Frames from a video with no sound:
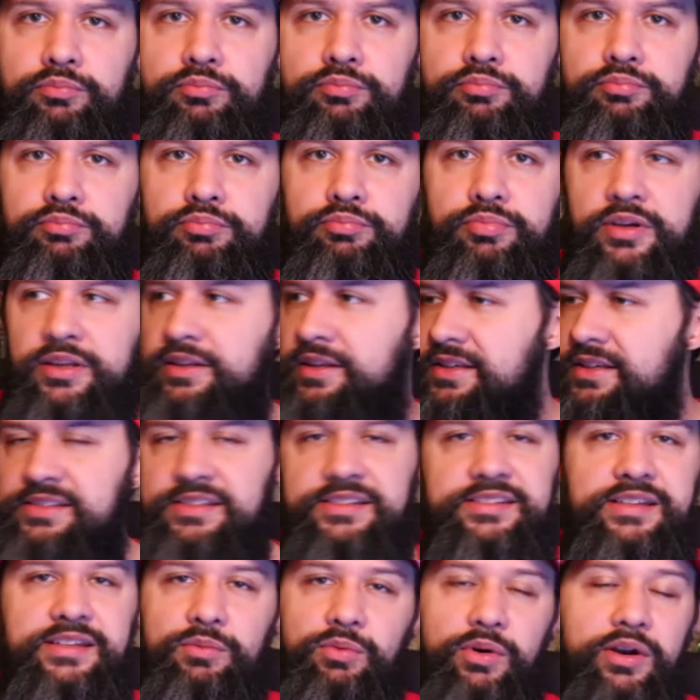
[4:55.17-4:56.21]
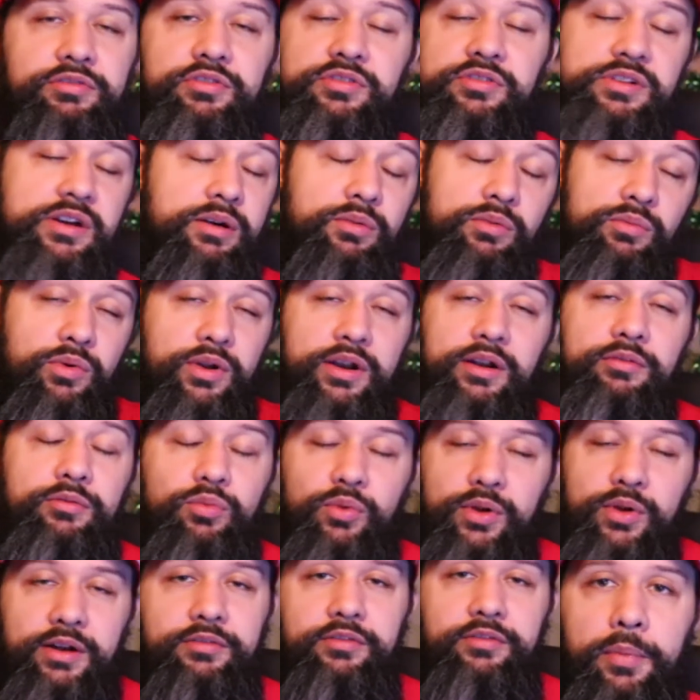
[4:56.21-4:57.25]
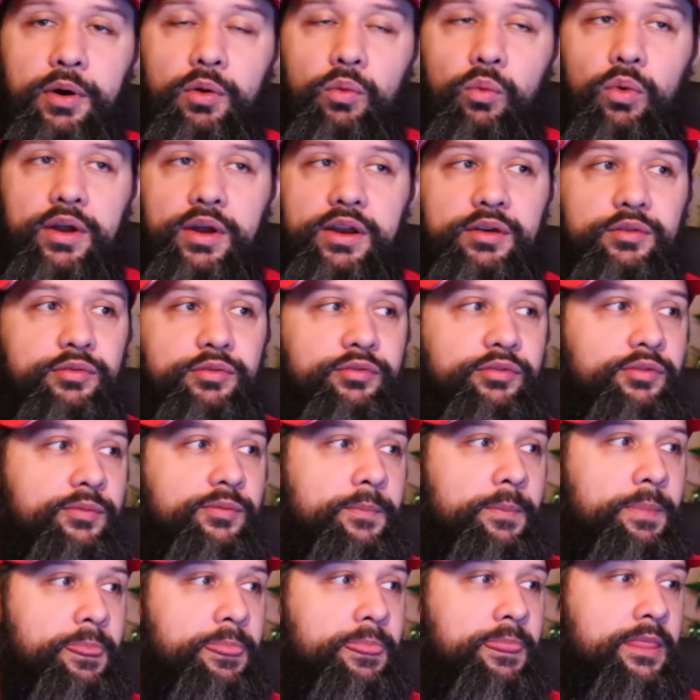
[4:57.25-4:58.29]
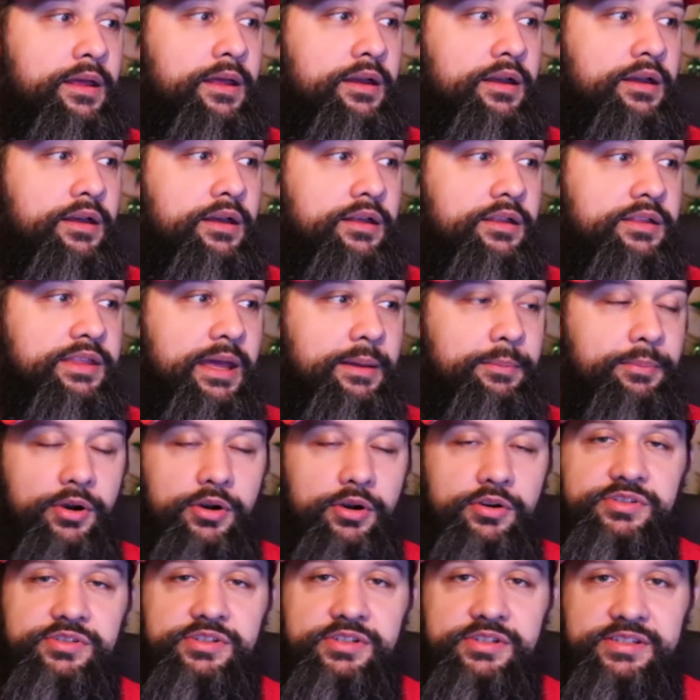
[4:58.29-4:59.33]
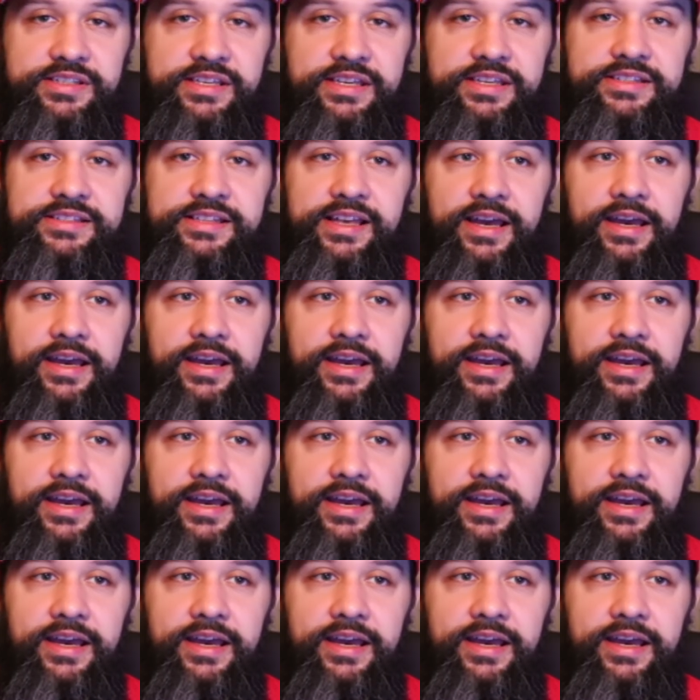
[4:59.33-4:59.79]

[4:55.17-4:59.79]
indecency, whatever it is. What if that person sees that,